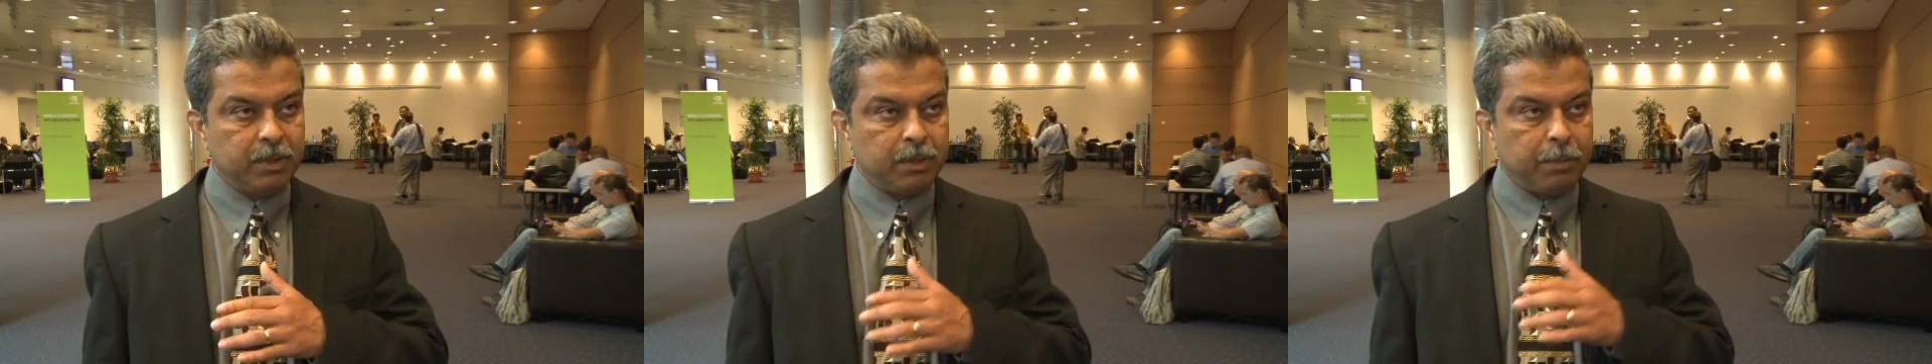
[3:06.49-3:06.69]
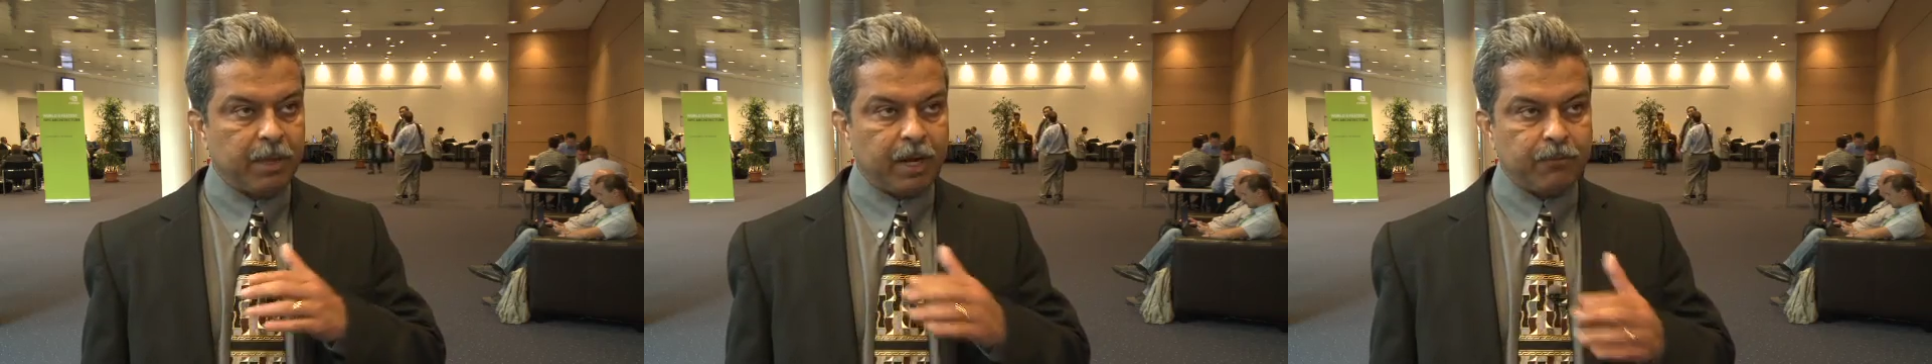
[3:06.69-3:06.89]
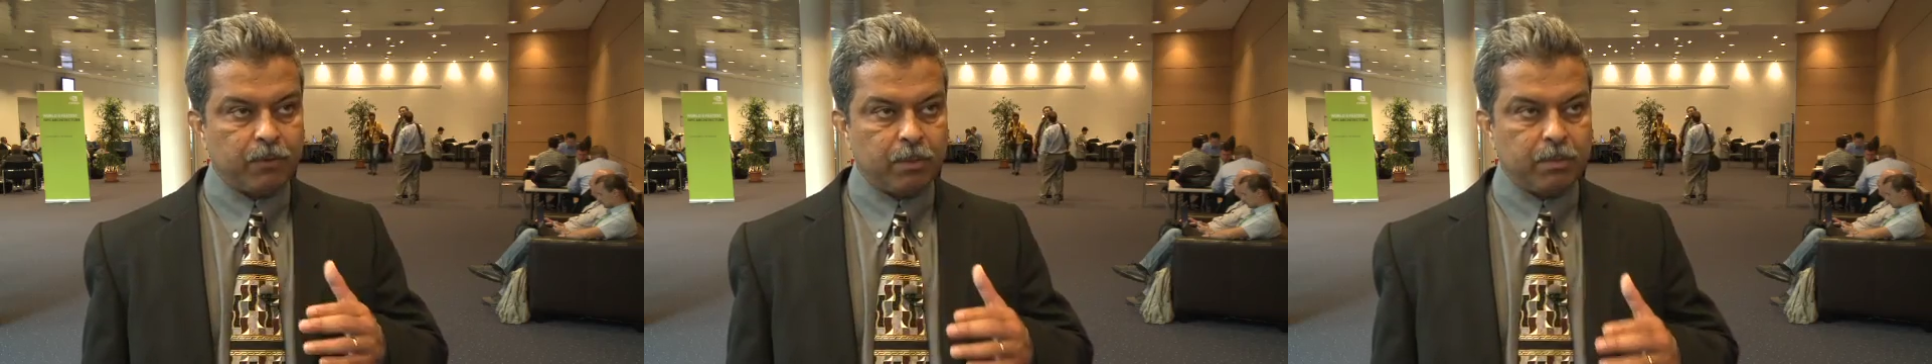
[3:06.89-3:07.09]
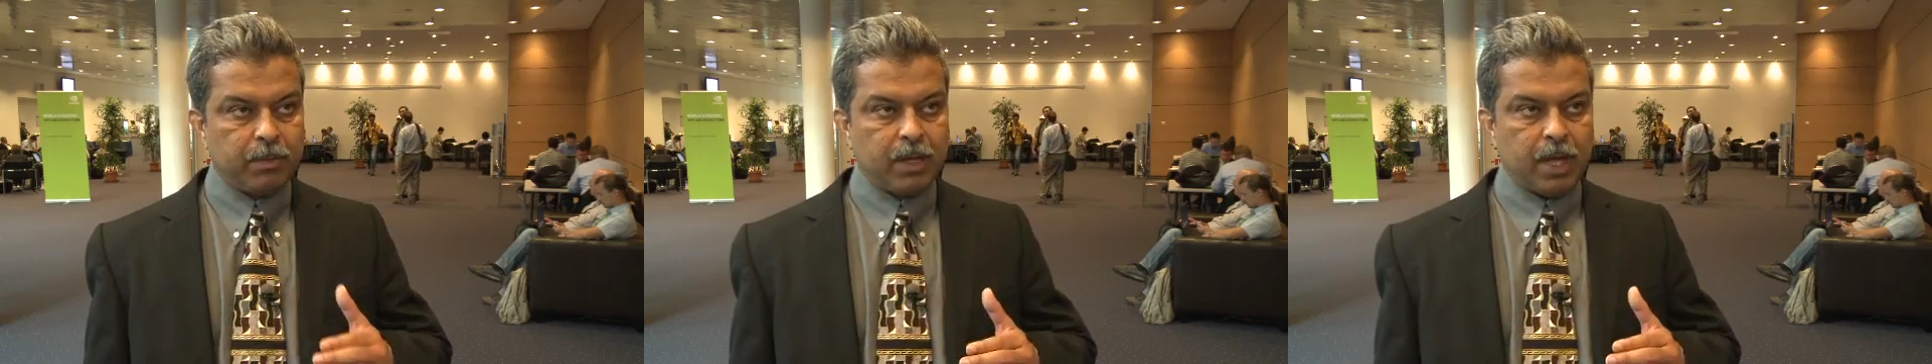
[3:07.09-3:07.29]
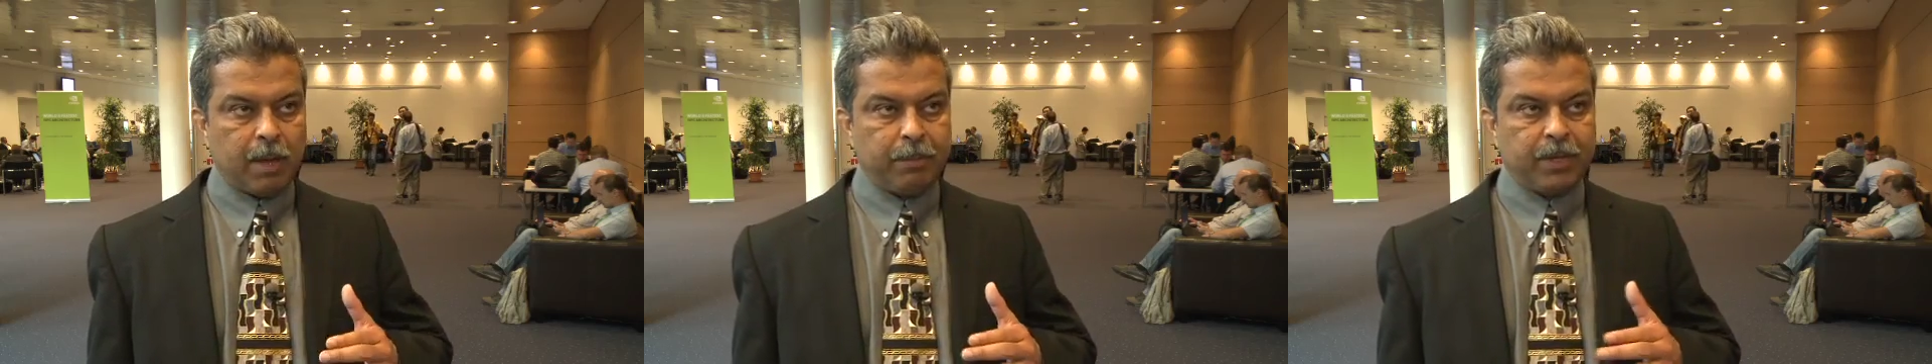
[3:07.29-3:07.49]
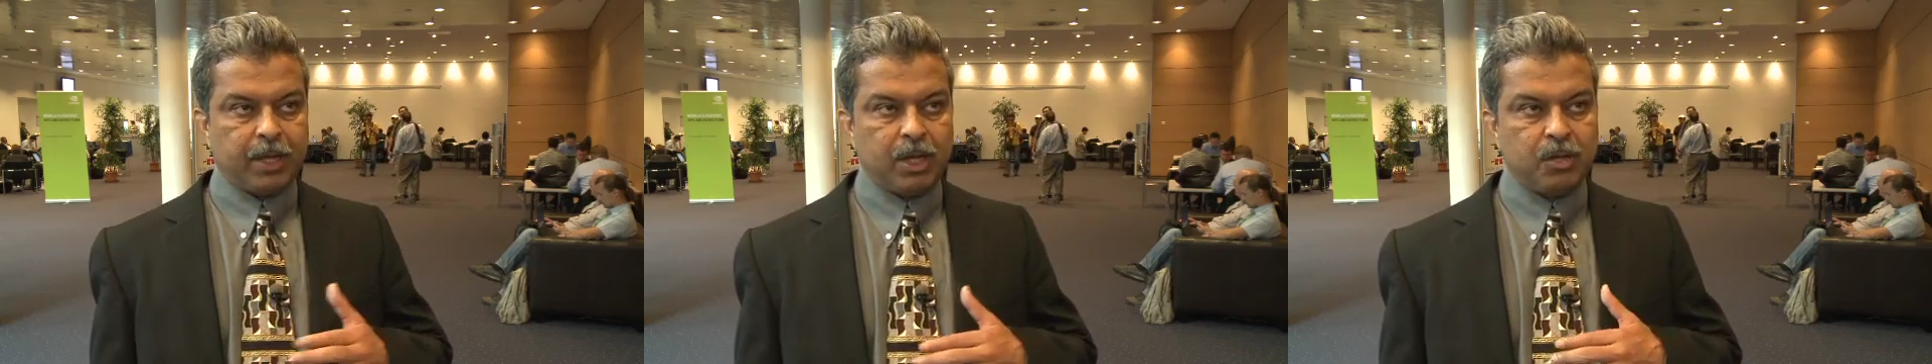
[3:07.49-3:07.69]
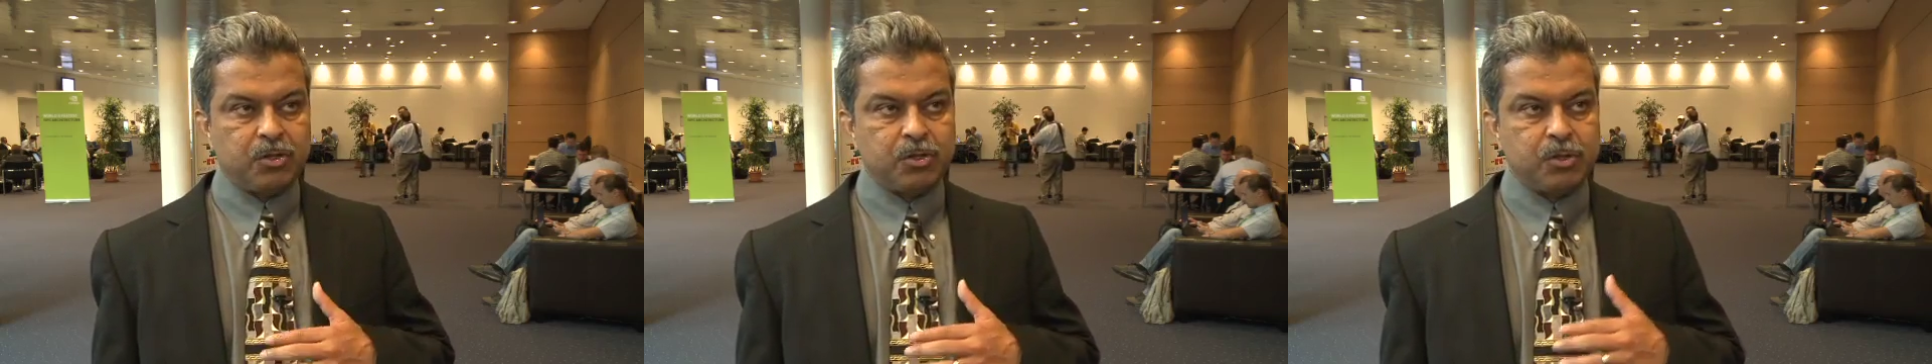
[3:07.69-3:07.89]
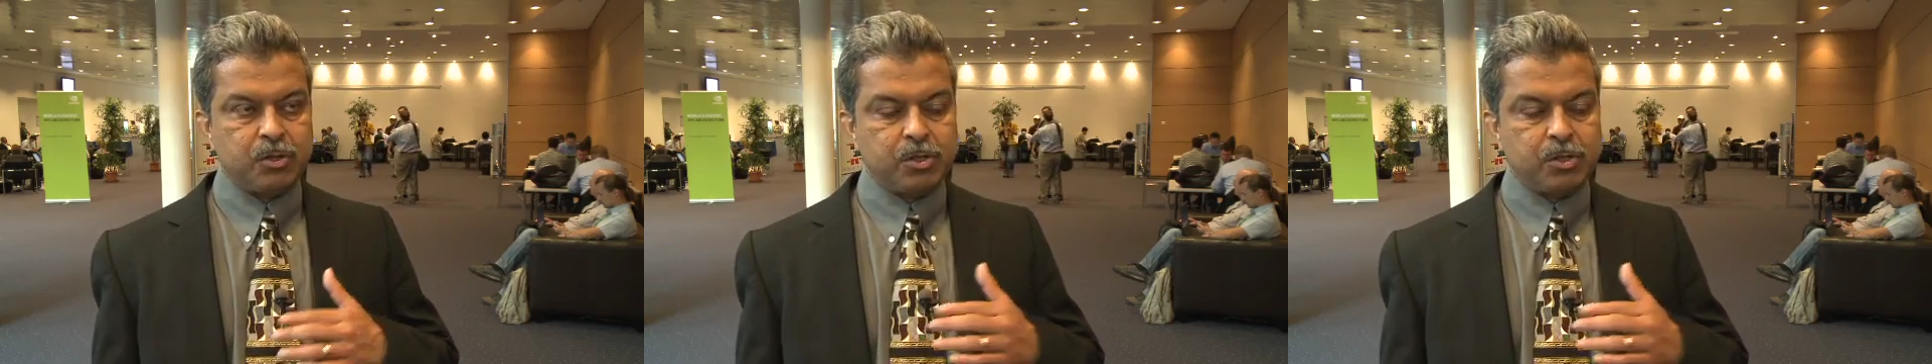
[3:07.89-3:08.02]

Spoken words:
the Platform Applications